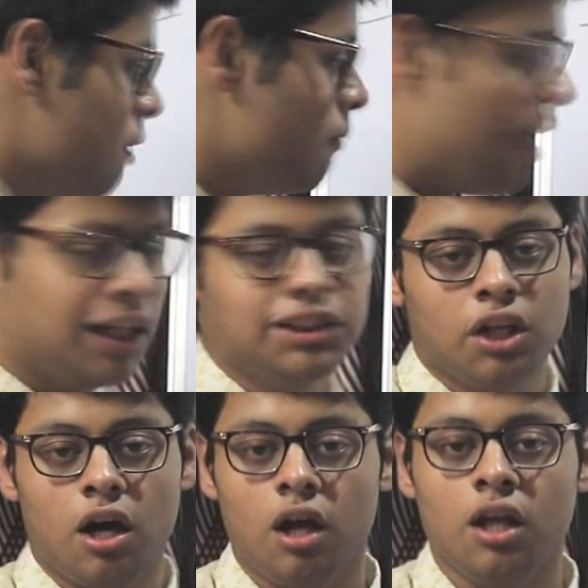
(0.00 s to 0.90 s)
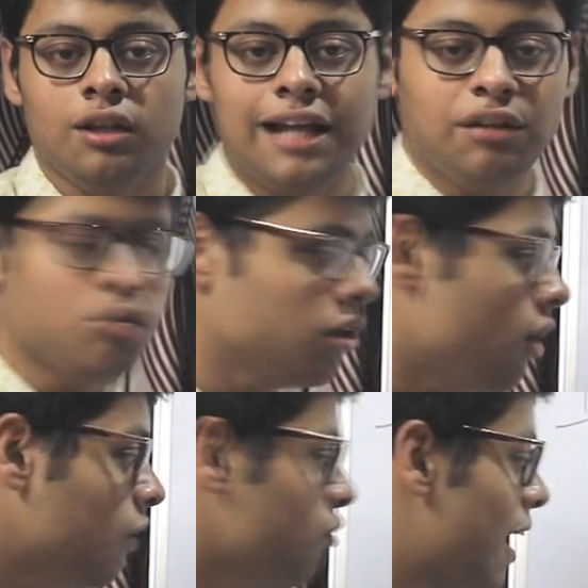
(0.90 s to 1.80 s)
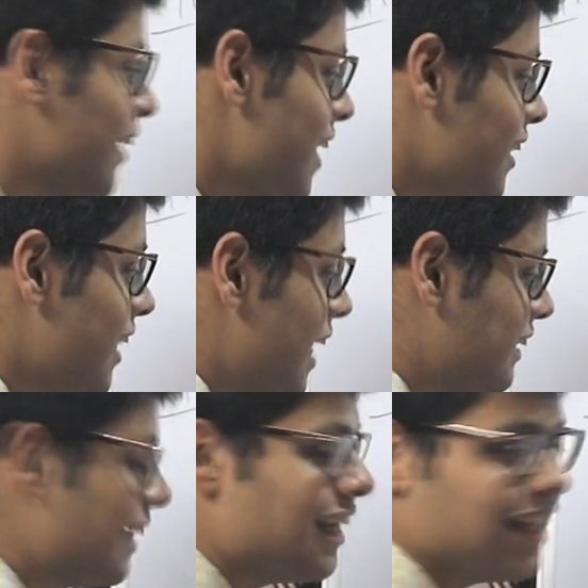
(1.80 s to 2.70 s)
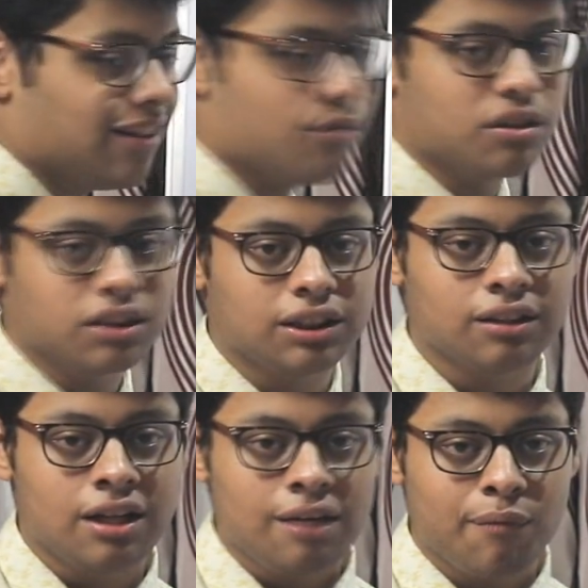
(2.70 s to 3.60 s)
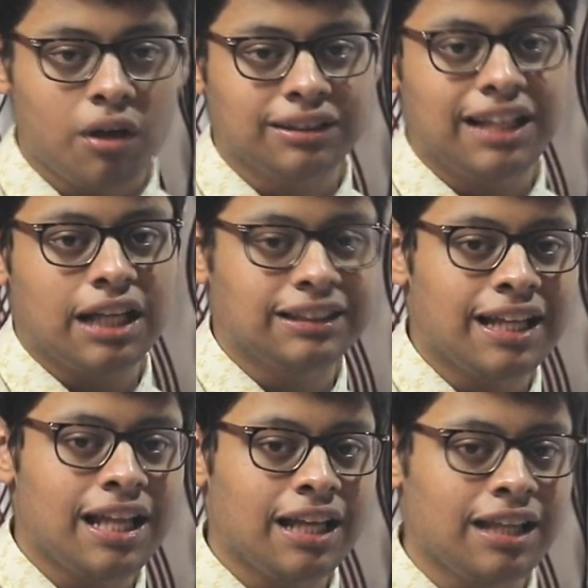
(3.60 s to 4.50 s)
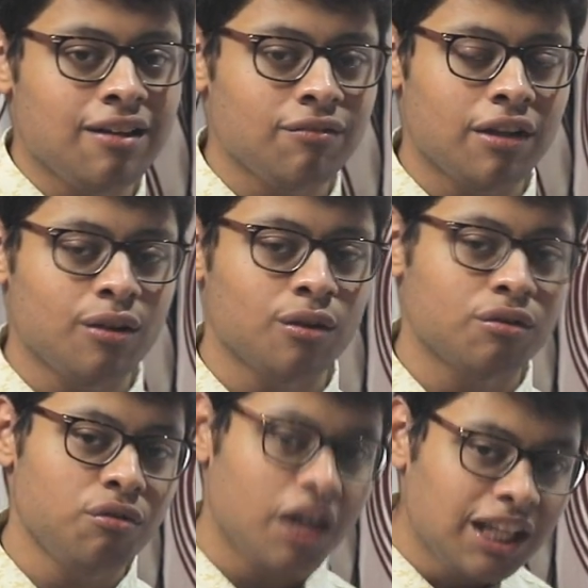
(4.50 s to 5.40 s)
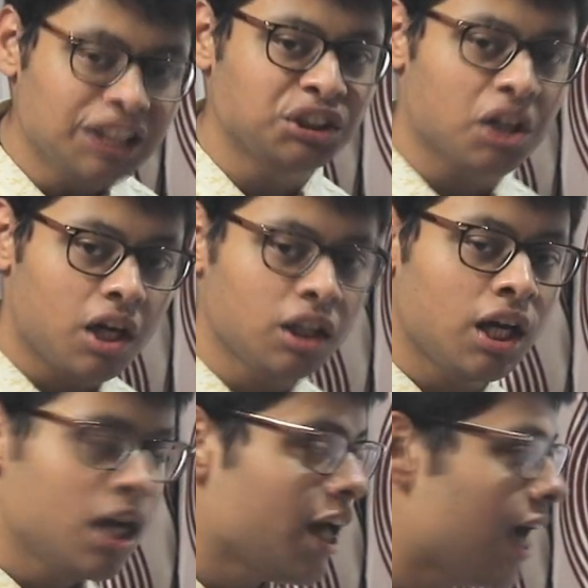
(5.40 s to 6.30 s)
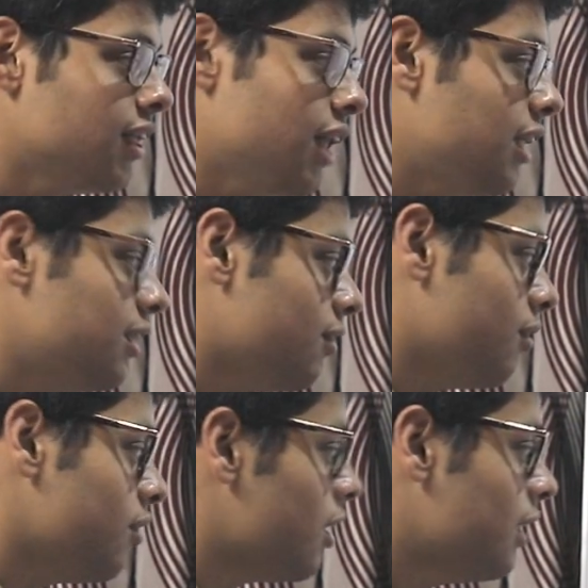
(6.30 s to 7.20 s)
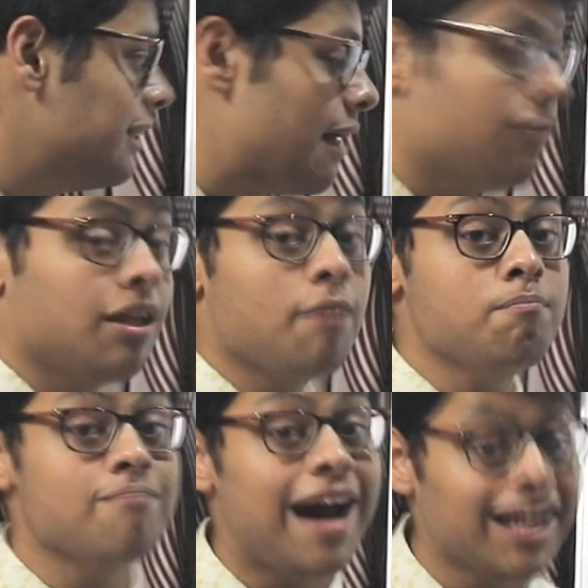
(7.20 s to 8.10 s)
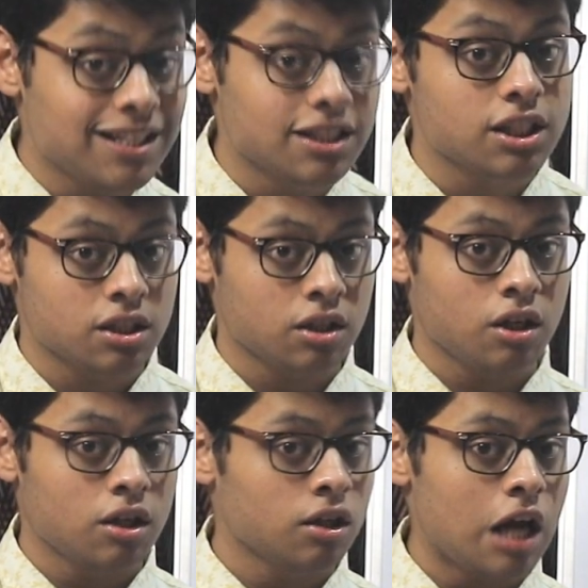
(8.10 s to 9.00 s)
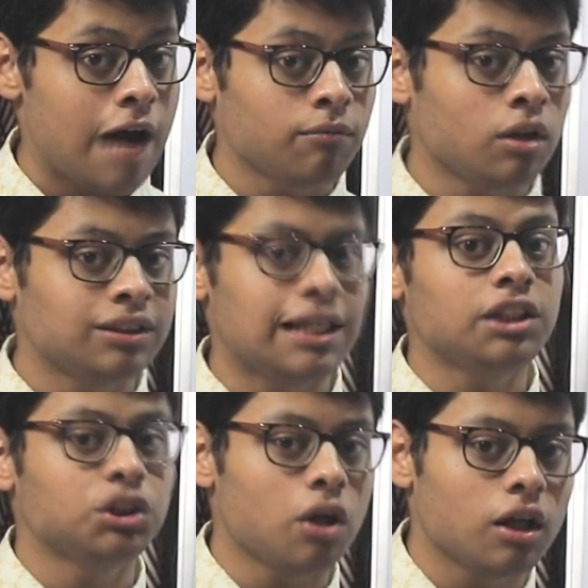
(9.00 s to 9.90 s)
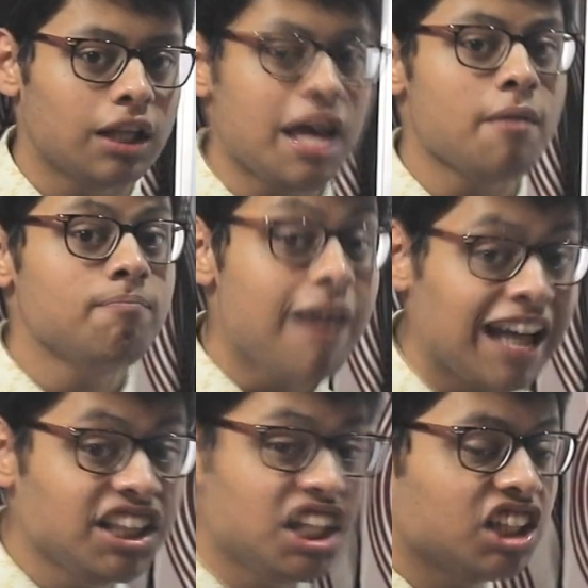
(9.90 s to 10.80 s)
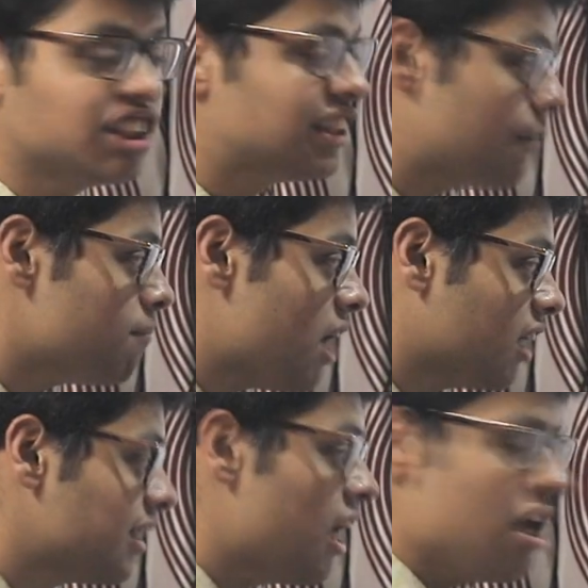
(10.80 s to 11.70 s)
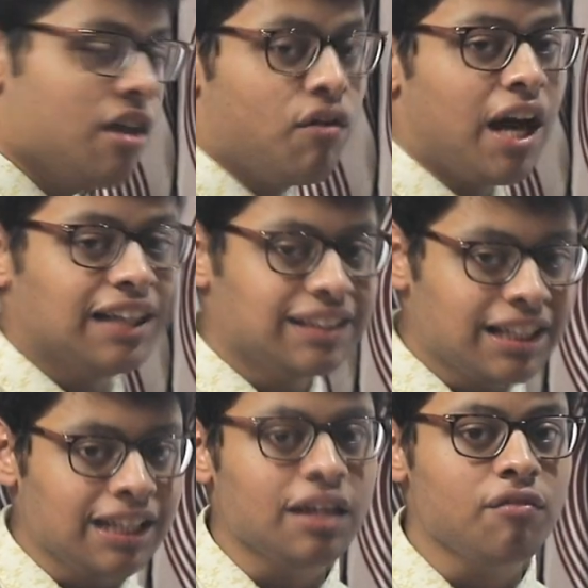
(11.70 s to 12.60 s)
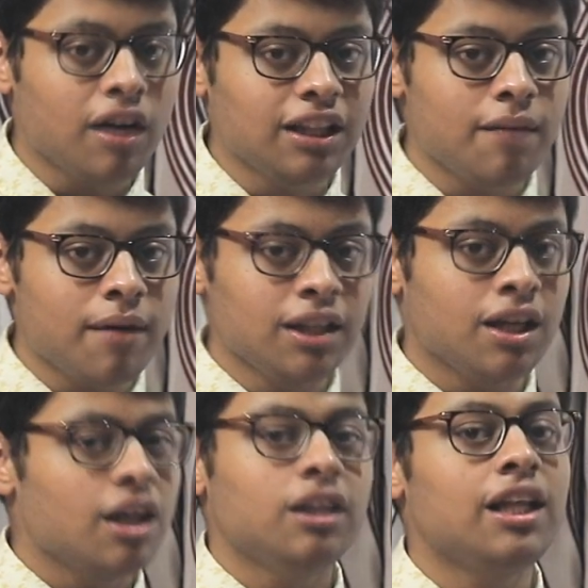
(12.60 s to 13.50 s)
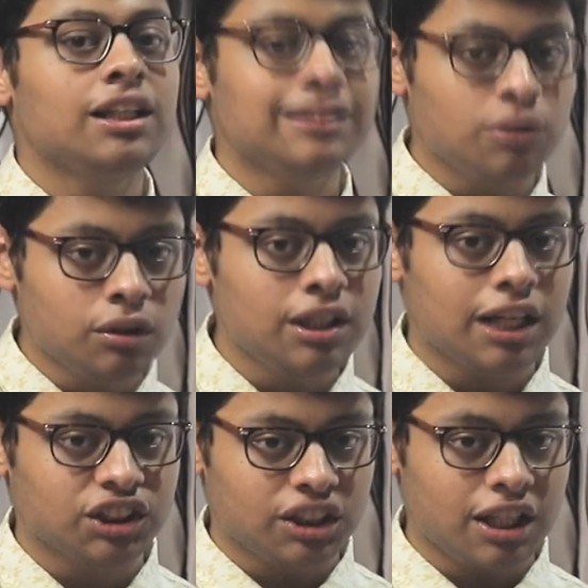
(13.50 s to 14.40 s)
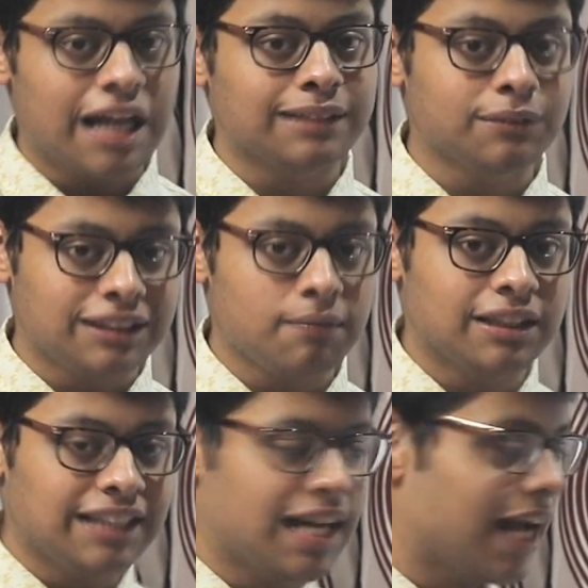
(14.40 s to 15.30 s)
make sure that you are not writing less than 80 words, because less than 80 will look really short and the examiner might, I'm not saying surely, might deduct some marks. For exceeding the word limit, there's no deduction as per CBSE